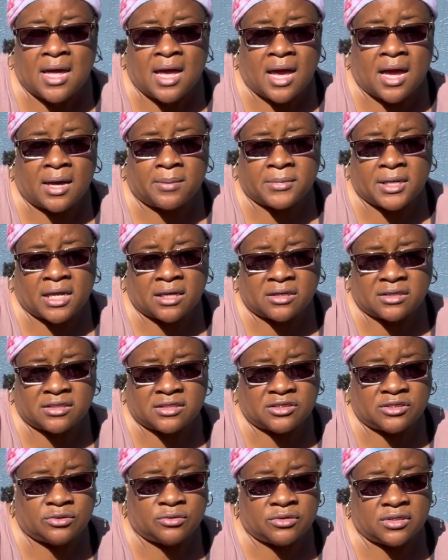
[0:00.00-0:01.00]
I'm not going to
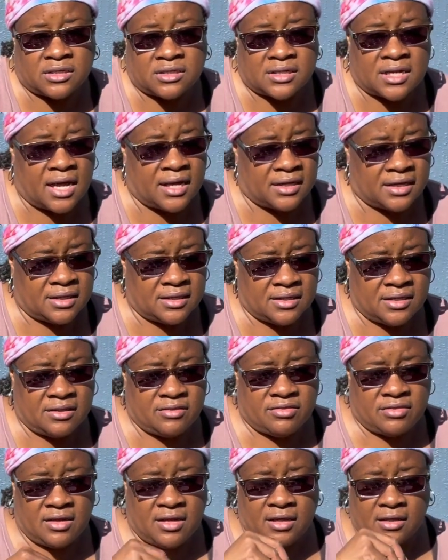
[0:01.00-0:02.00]
do the inoculant
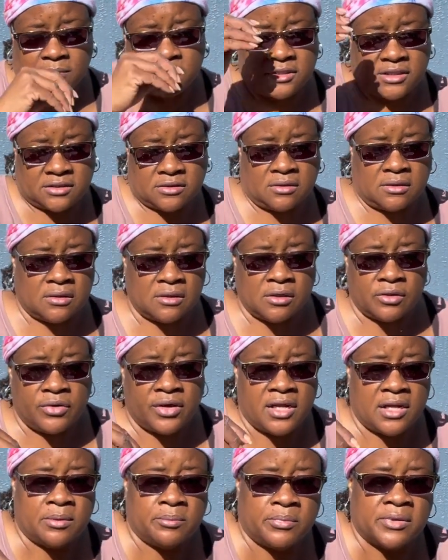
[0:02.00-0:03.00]
thing. I'm just going to go
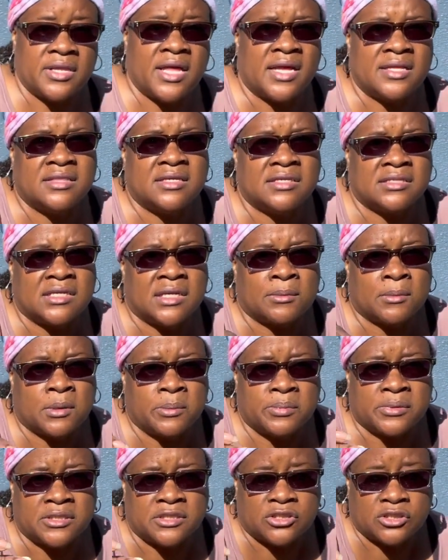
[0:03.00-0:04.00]
ahead and plant these, and I'm going to
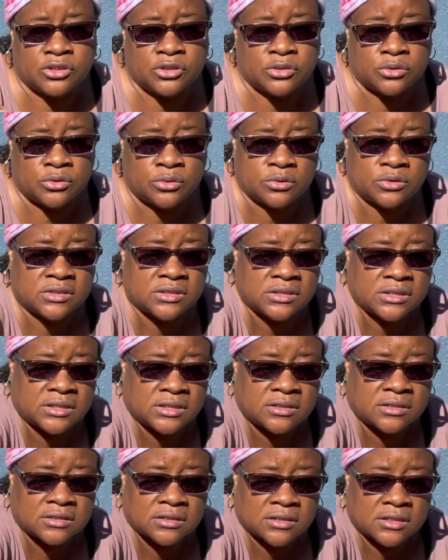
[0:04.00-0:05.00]
put 2
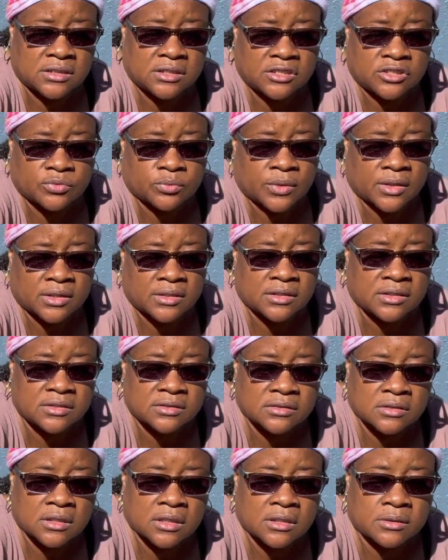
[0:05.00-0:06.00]
seeds in each one of these
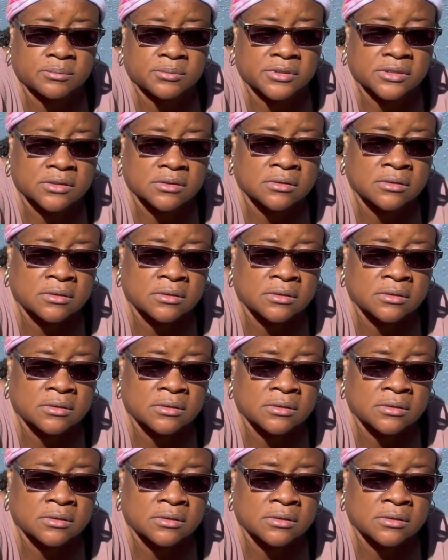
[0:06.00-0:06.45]
cups,